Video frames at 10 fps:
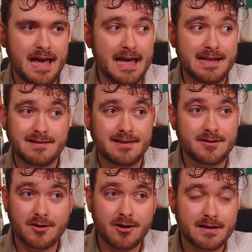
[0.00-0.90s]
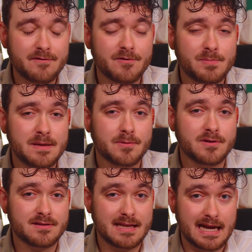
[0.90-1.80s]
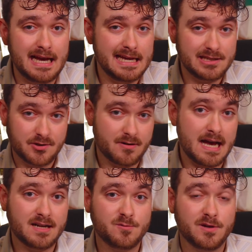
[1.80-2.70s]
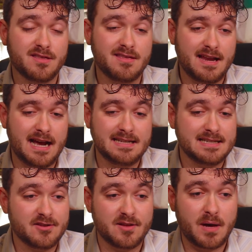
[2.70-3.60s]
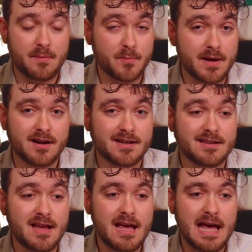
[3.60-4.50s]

And there are even people that I interact with that I tell them I'm American